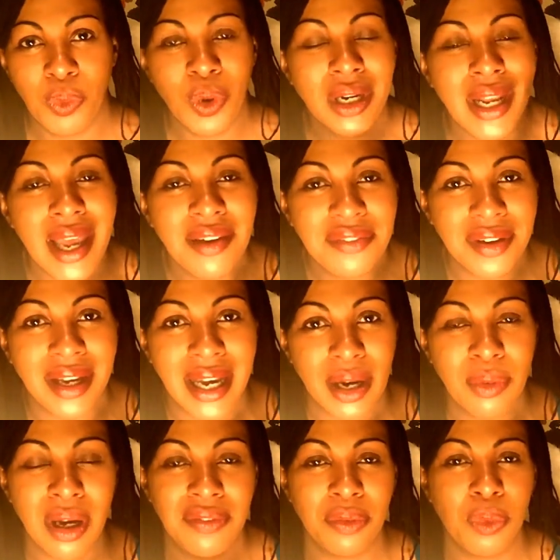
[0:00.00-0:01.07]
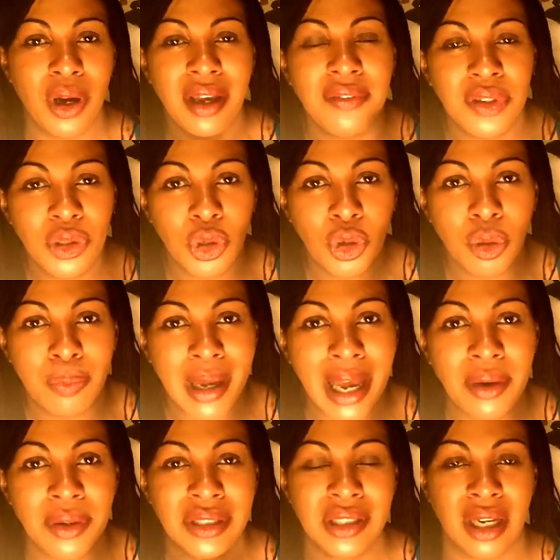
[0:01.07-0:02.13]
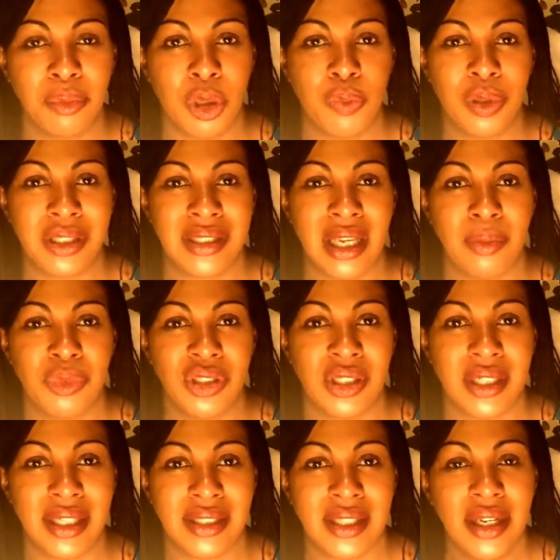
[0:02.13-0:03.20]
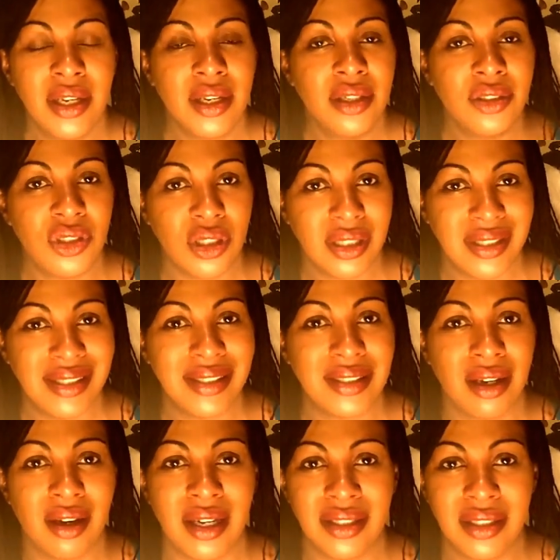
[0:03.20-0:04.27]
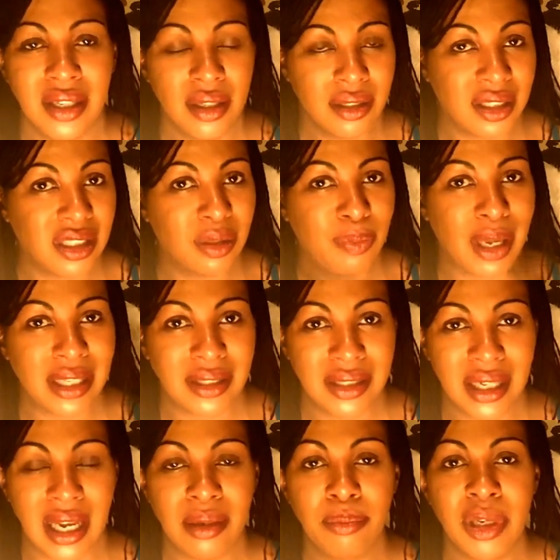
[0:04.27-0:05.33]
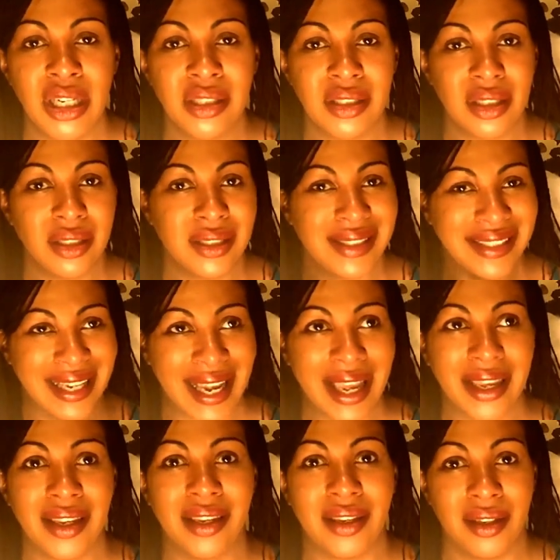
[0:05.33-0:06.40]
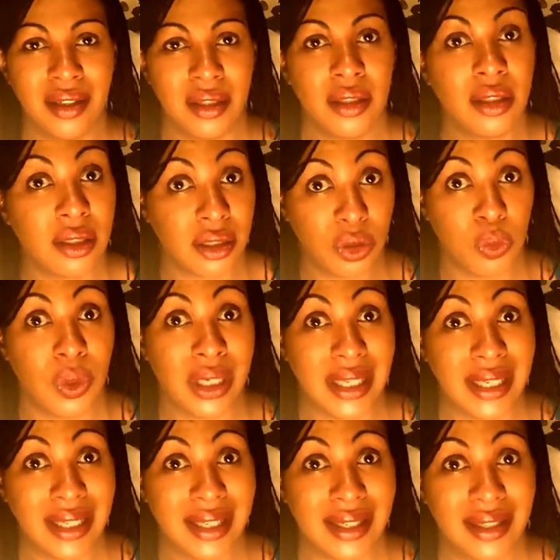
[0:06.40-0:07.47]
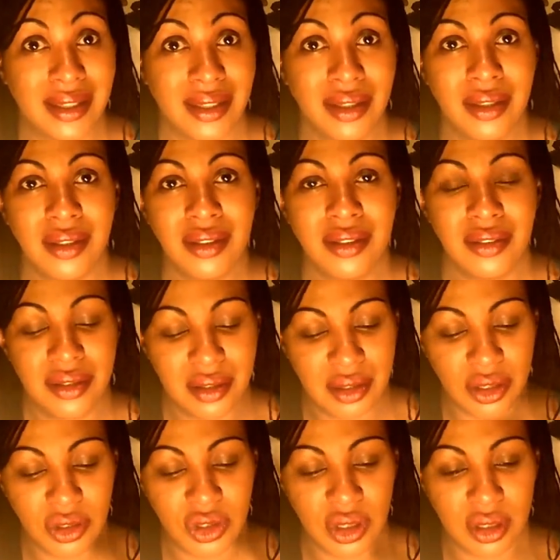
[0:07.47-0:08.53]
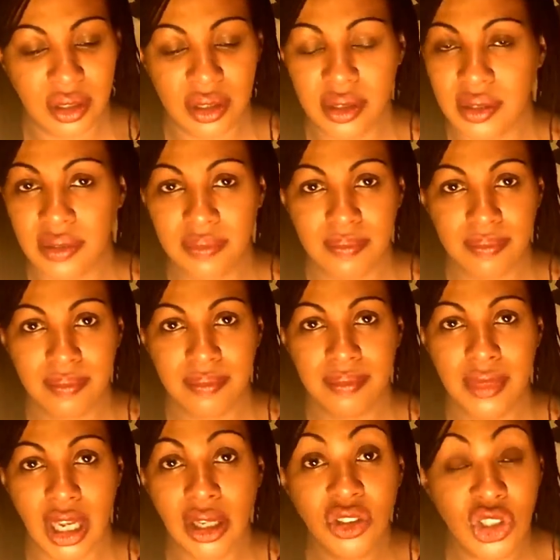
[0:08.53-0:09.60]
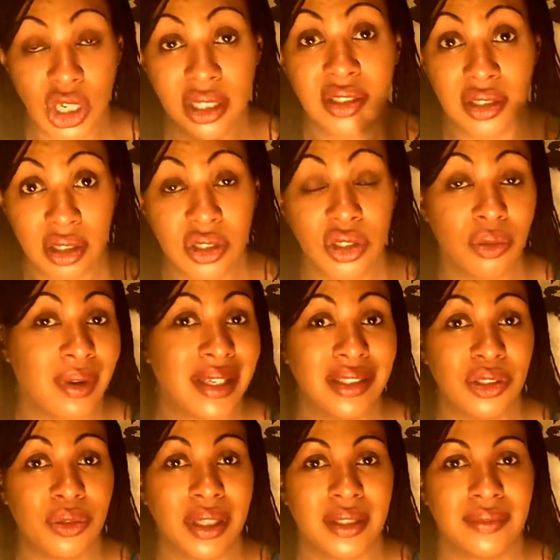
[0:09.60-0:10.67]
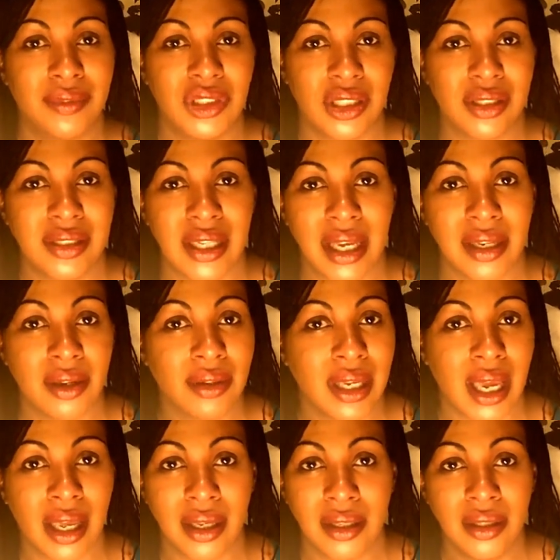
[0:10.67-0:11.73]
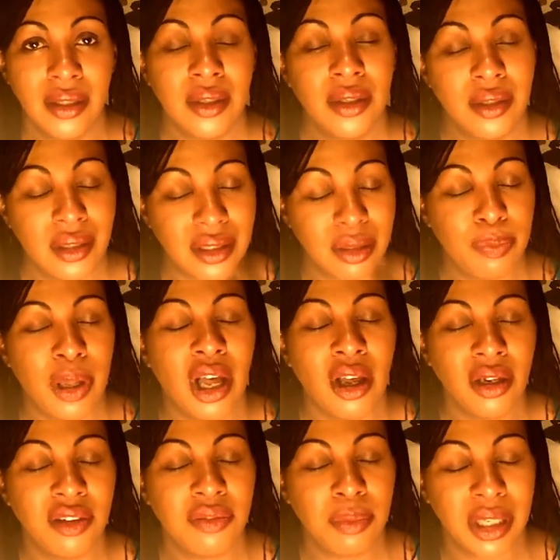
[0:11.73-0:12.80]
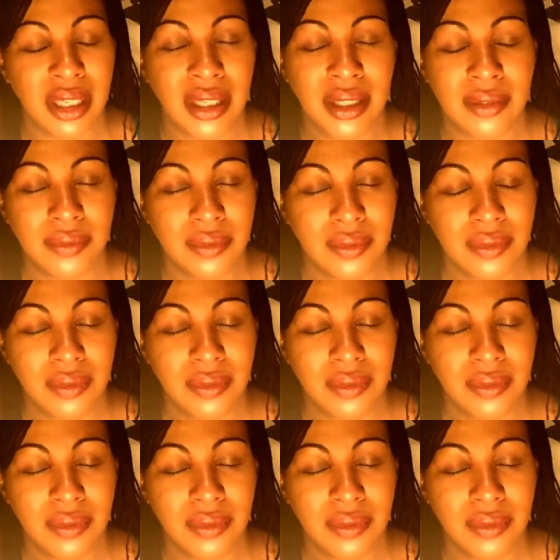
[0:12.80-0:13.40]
whatever your paradigm or perception is, just decide to spend 10 minutes a day this week to just surrendering, just saying, okay, there's a part of me